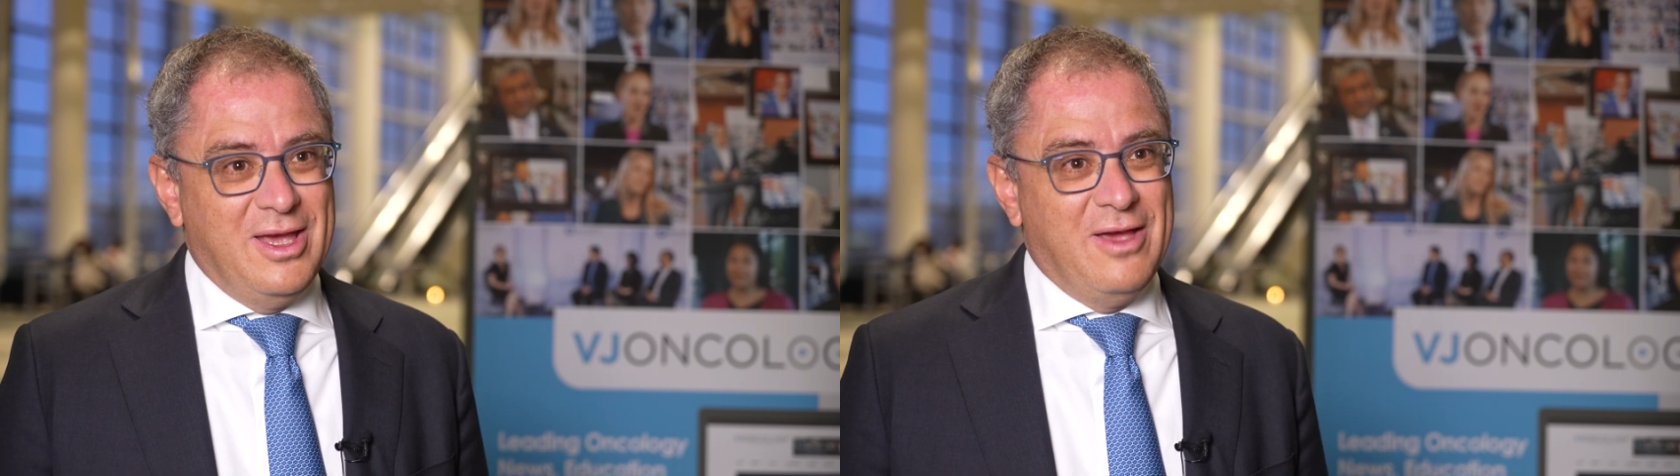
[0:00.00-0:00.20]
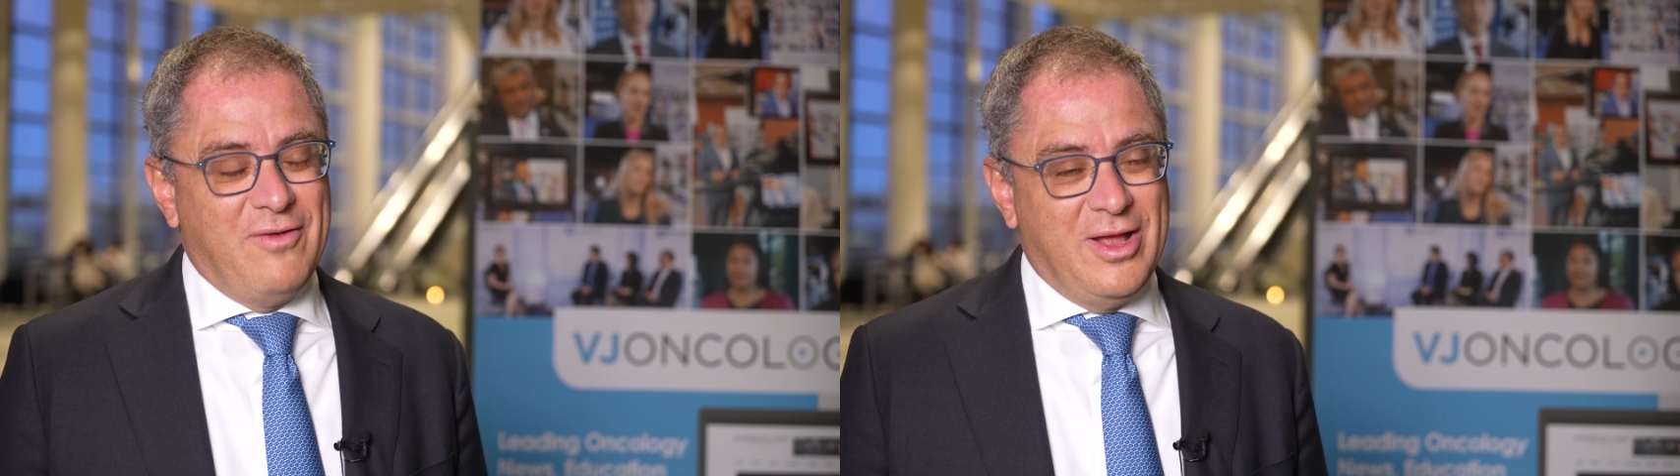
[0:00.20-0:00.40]

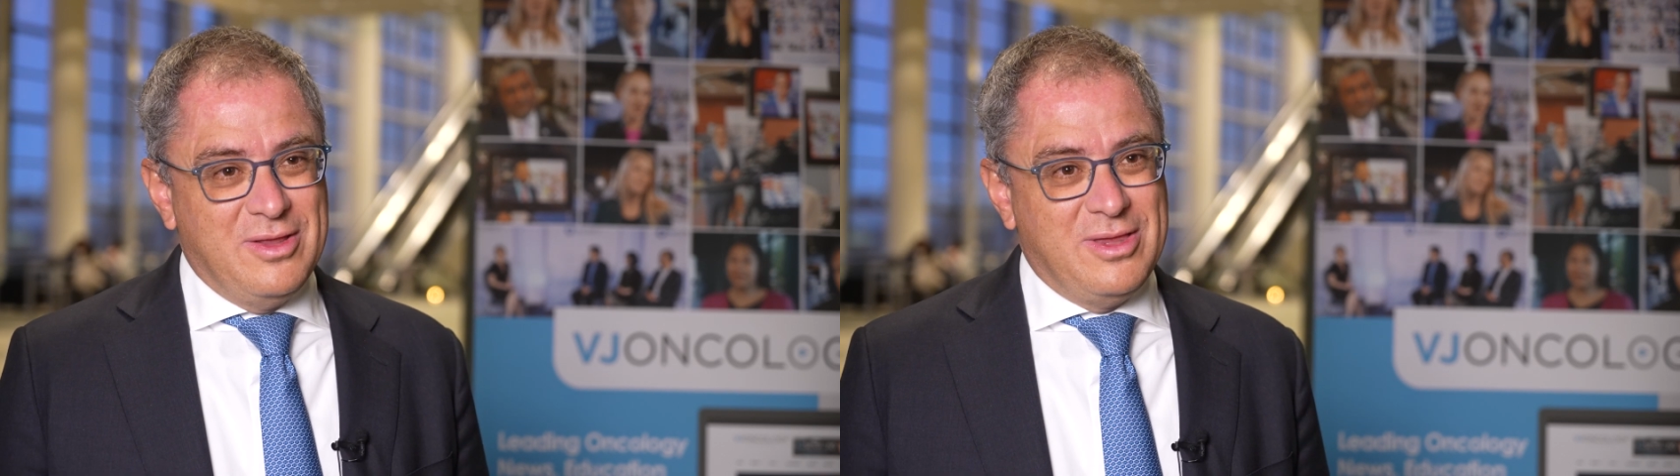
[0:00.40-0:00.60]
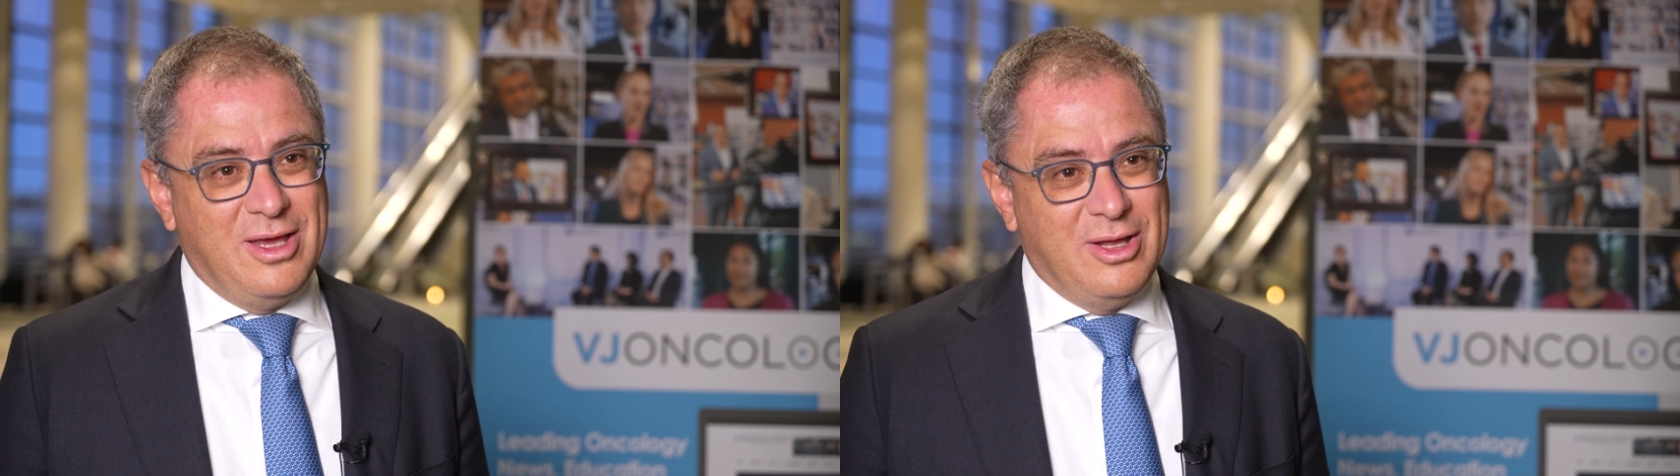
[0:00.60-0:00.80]
If
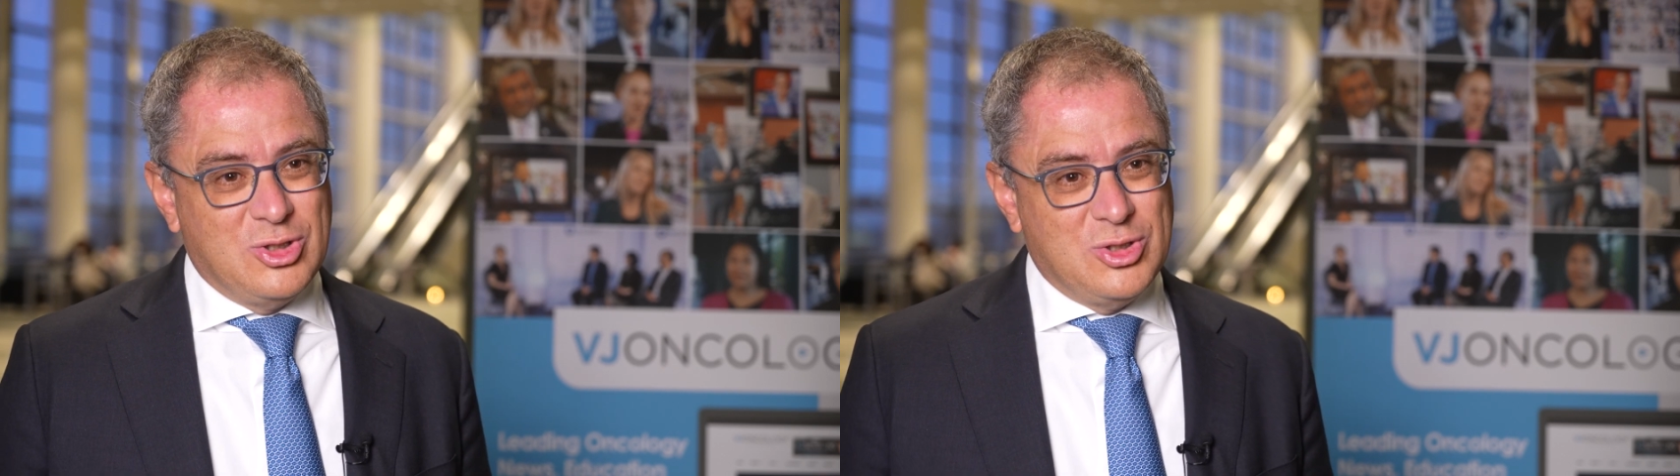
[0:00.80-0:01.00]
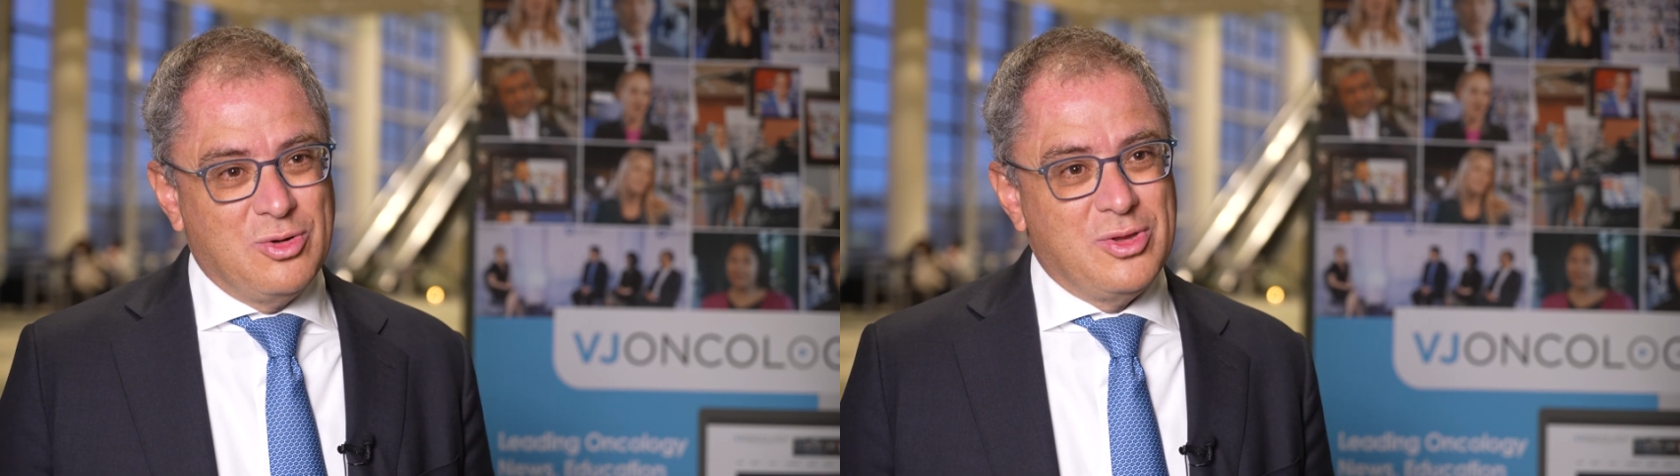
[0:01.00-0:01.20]
anything,
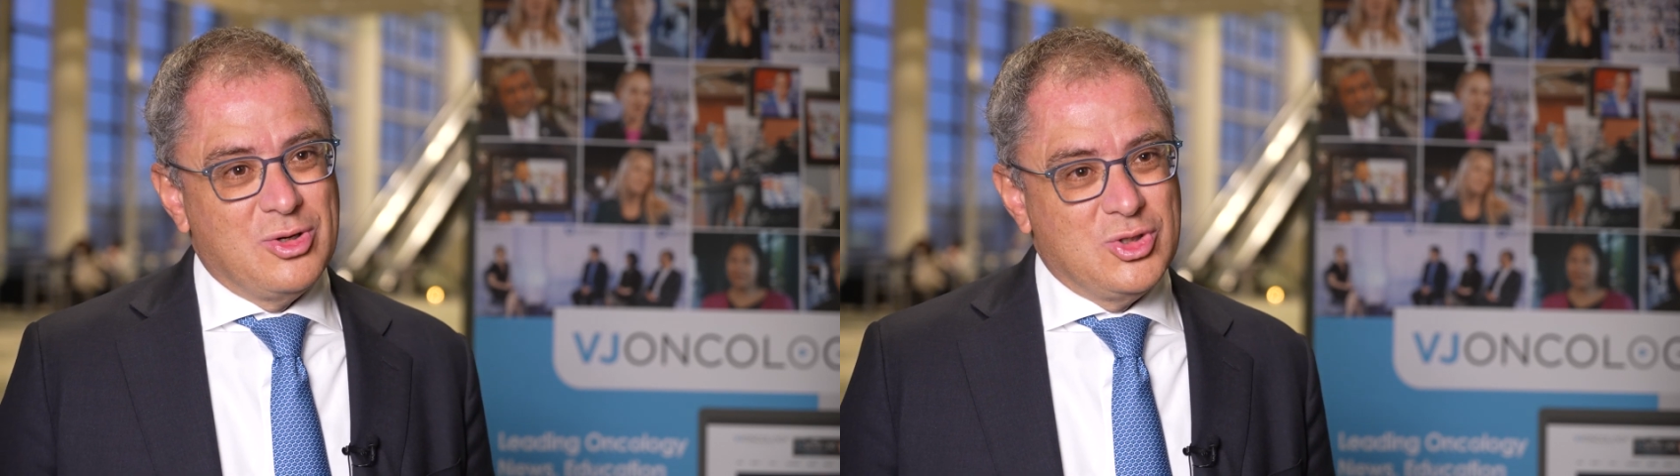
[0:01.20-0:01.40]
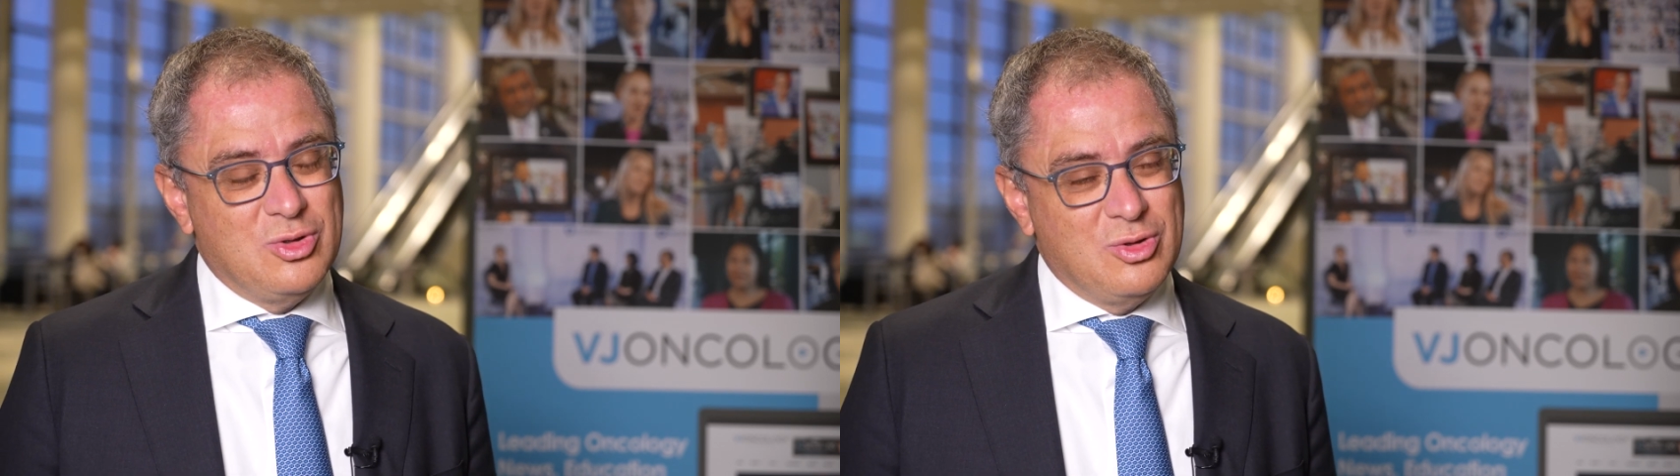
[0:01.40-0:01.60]
it showed
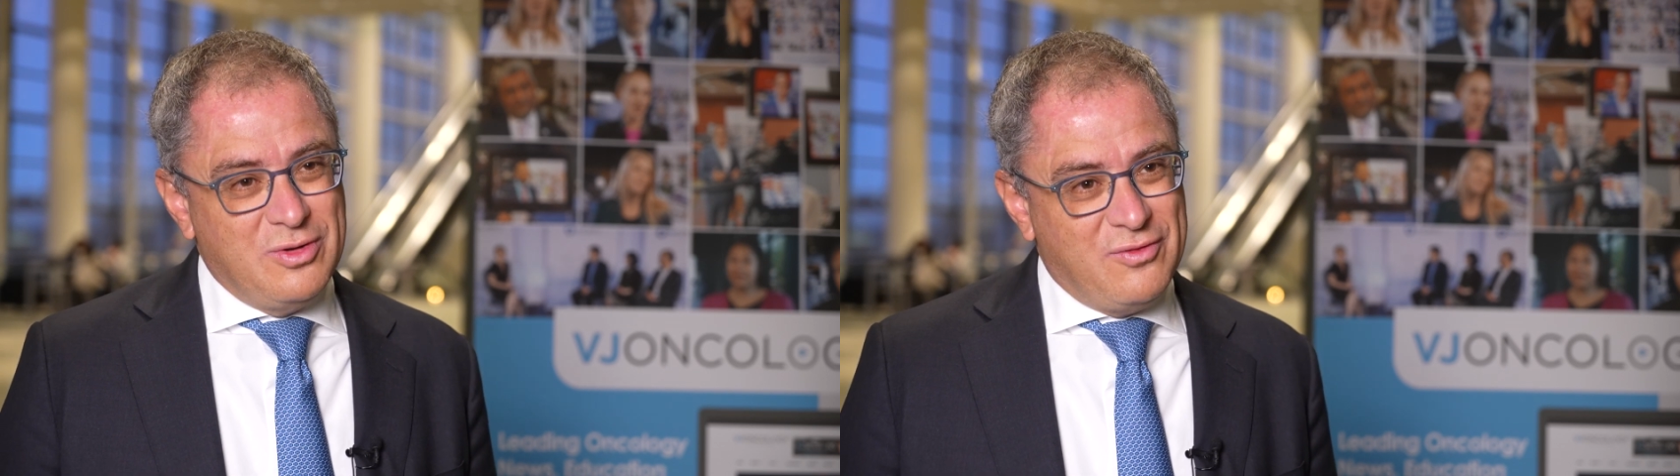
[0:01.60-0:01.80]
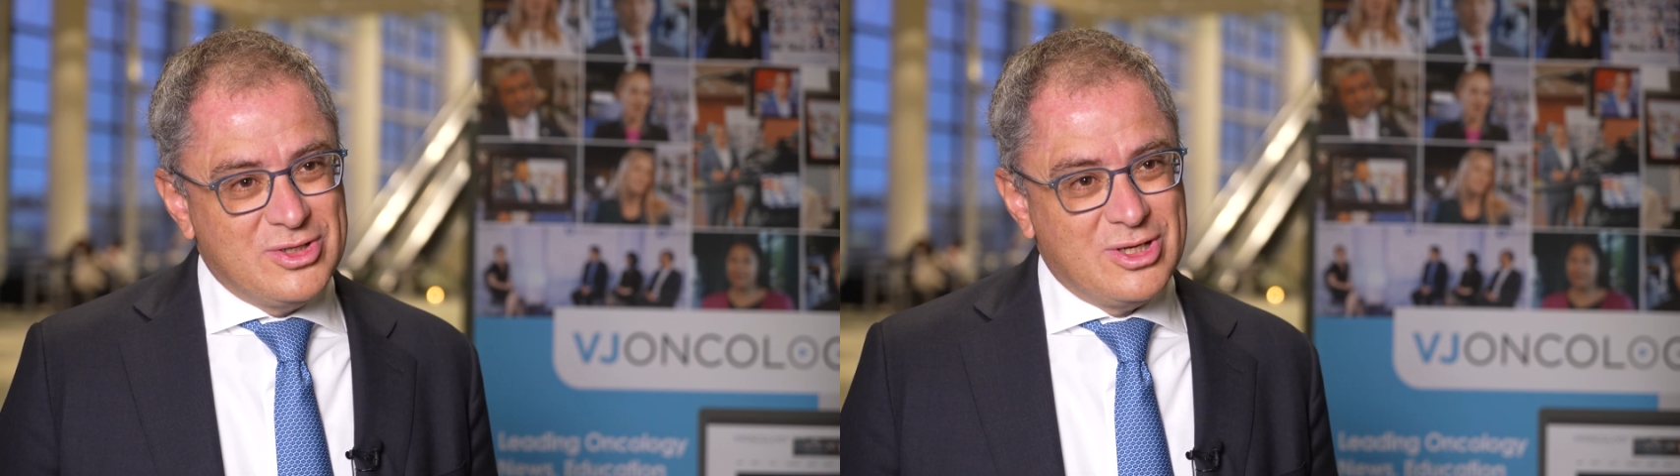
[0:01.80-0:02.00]
there's no
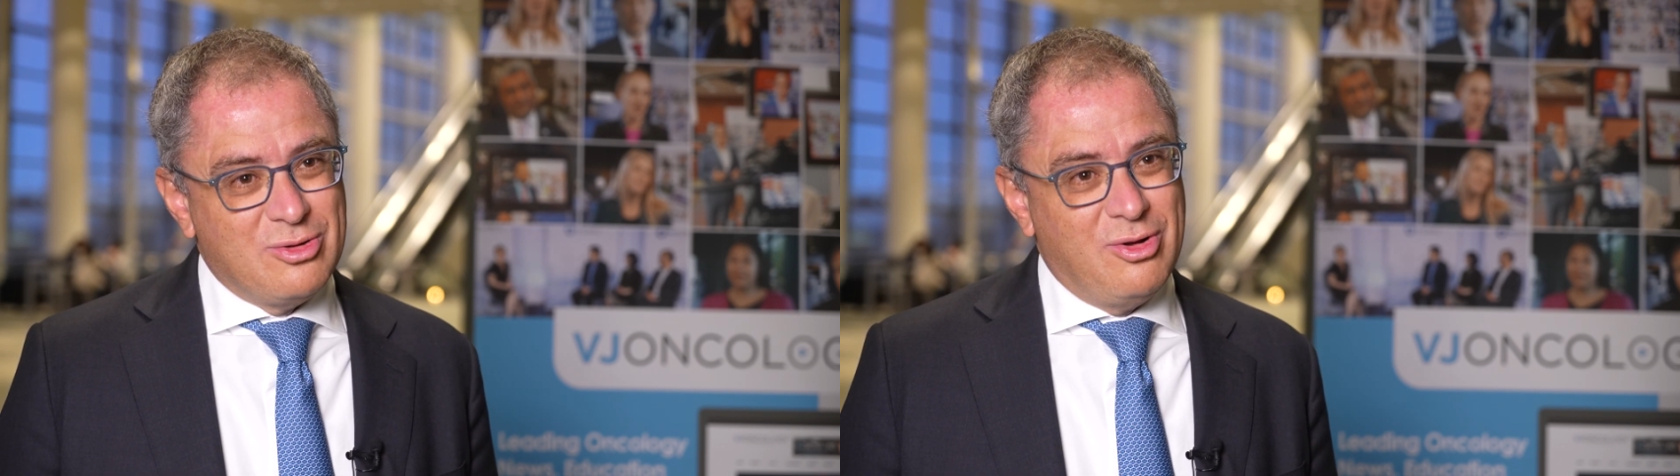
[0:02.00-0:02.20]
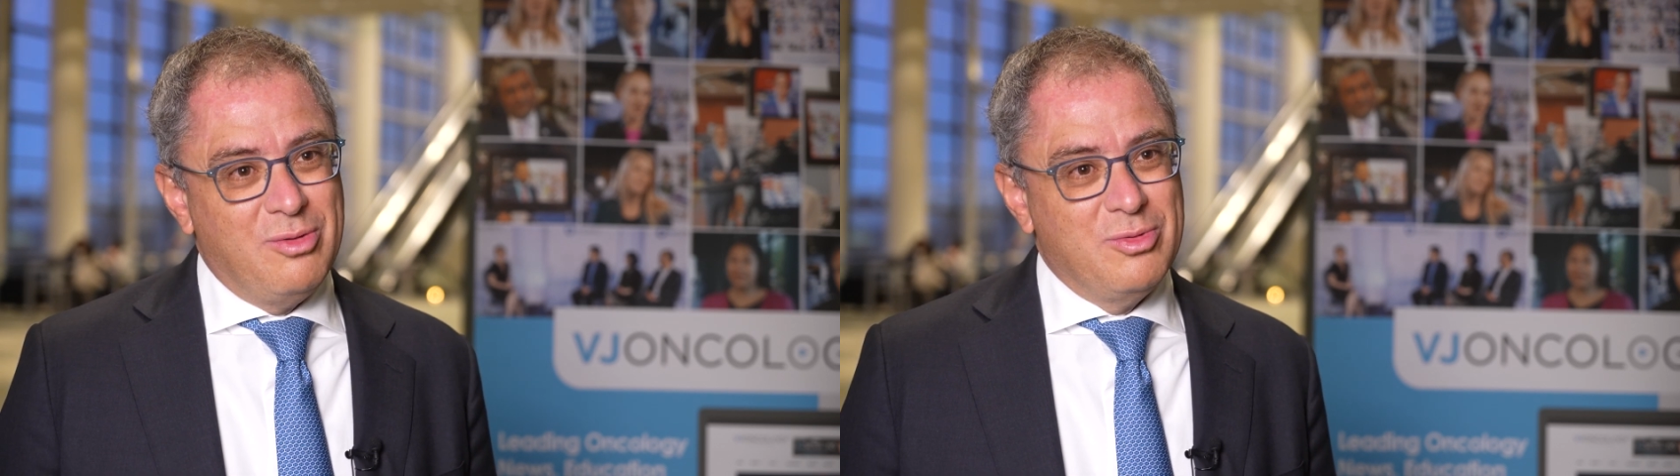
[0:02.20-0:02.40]
difference at all